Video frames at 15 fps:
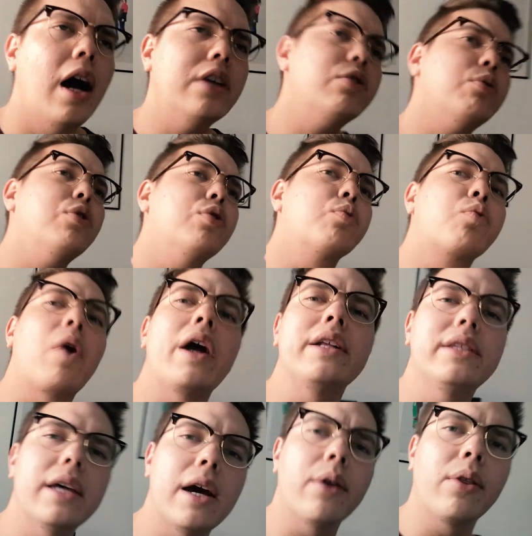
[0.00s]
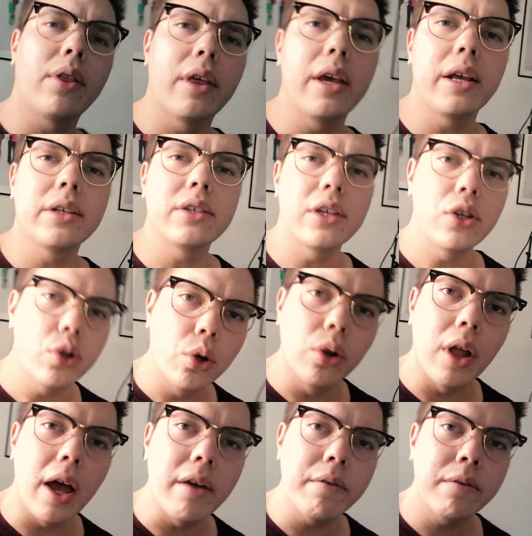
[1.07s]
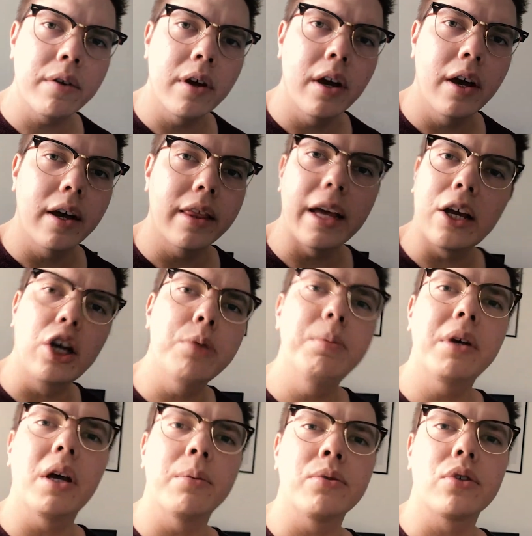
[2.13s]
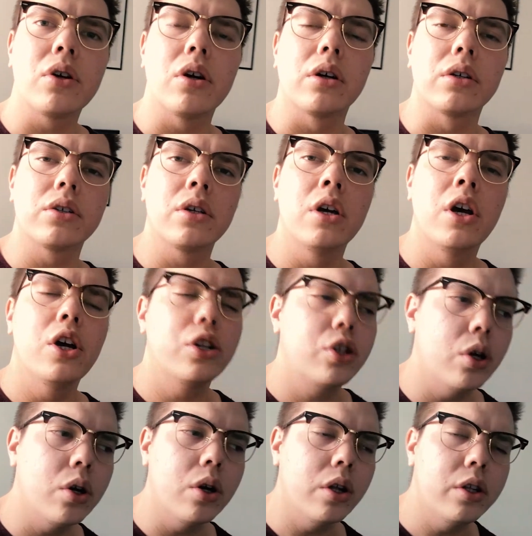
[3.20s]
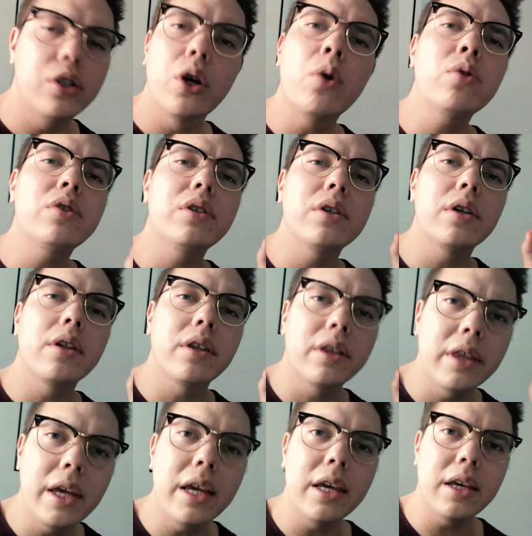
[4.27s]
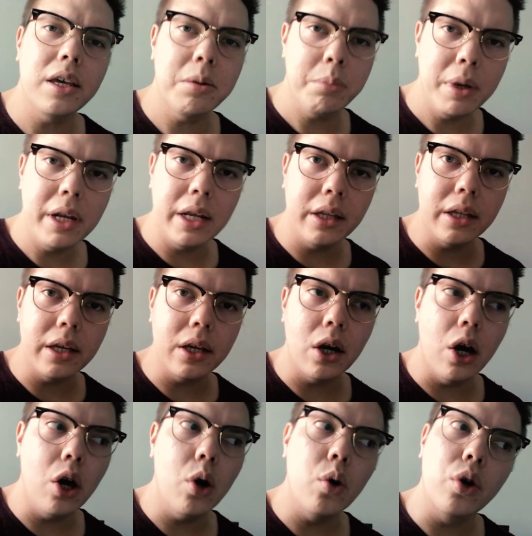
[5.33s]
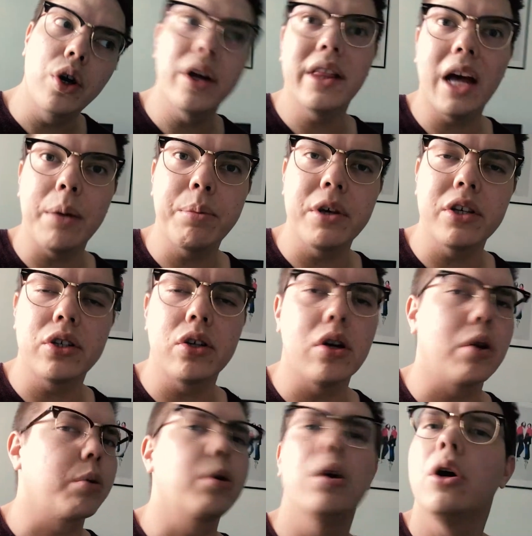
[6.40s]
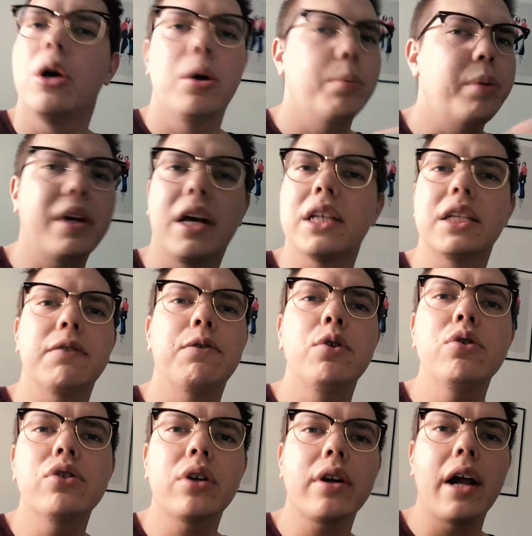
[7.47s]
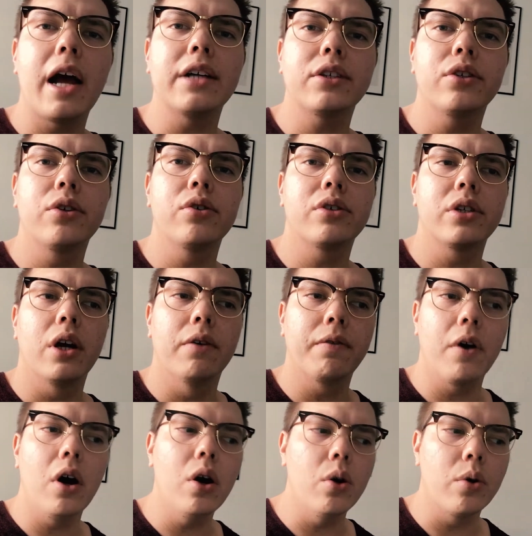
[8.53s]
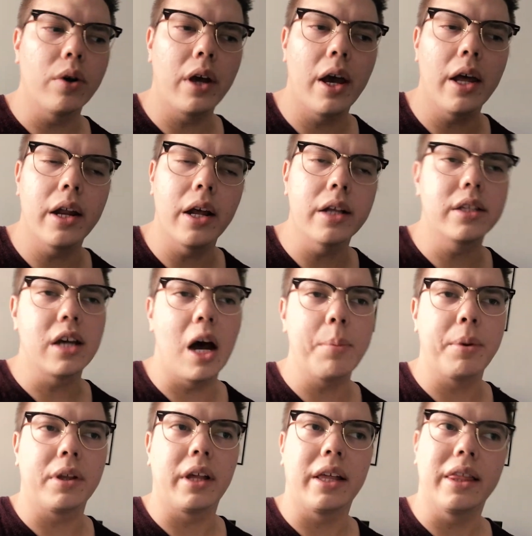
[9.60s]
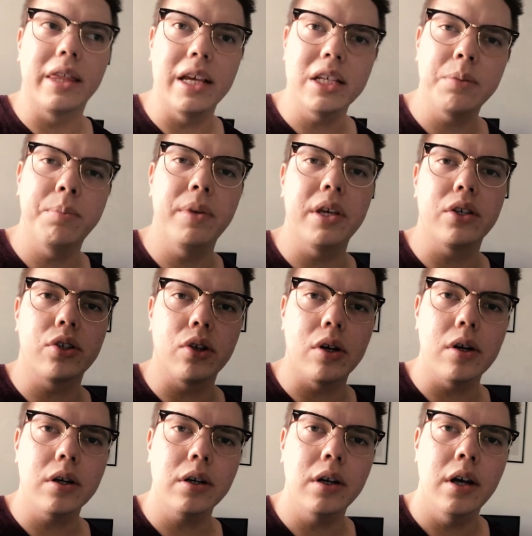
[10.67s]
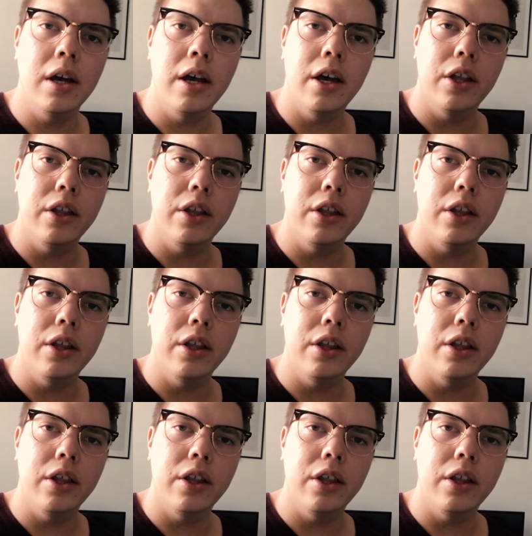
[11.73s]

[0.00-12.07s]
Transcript: I just want you to write down things in your life that could become songs. Don't think immediately, oh, could that be a song? Because if you start asking yourself, oh, can a topic like this be a song?